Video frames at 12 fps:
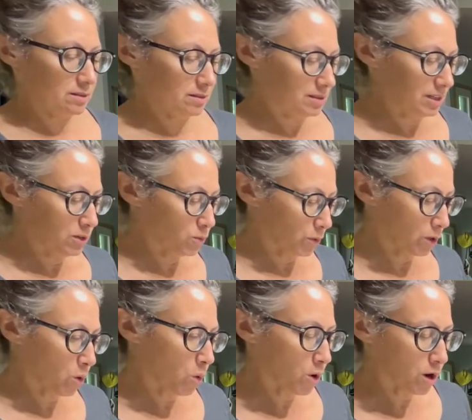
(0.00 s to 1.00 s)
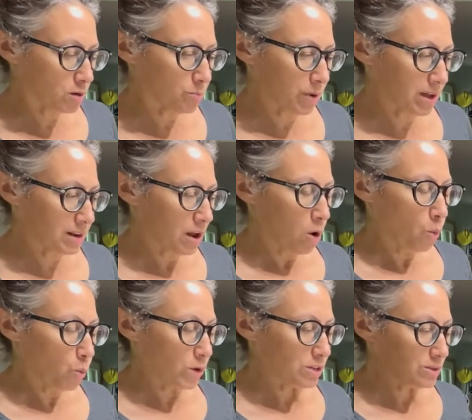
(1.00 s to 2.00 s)
didn't record, but
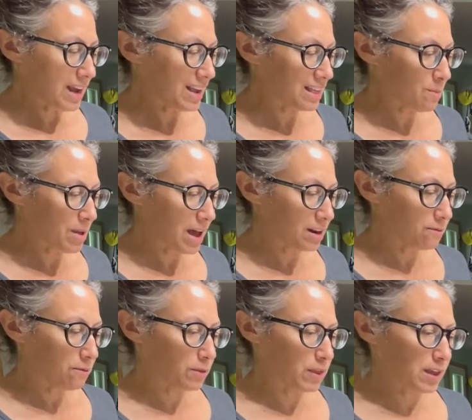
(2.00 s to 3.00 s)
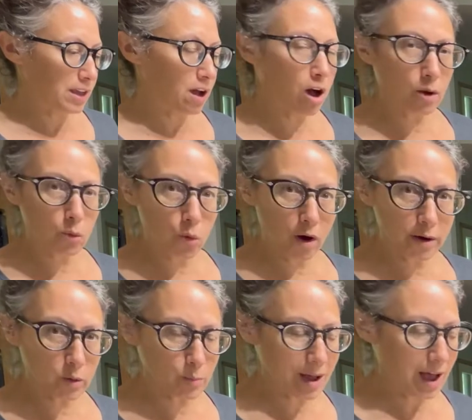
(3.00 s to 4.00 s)
when you take them out of the hot water
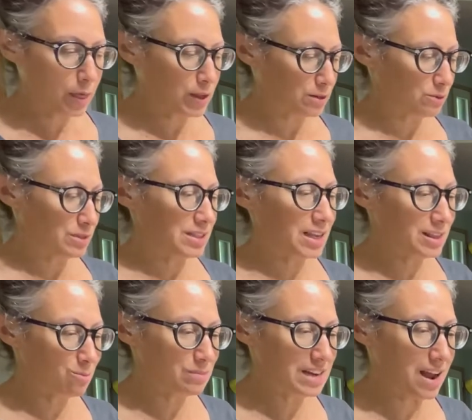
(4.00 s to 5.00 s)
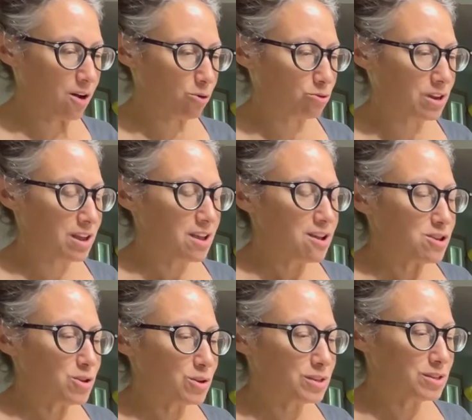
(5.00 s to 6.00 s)
bath and you set them down, you
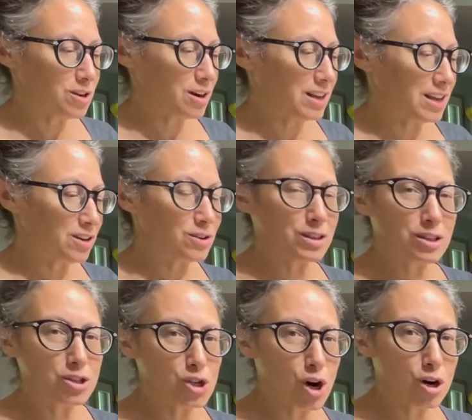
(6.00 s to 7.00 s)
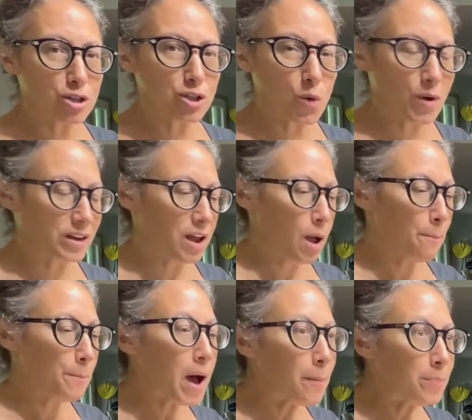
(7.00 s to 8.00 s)
can start hearing the jars going pop,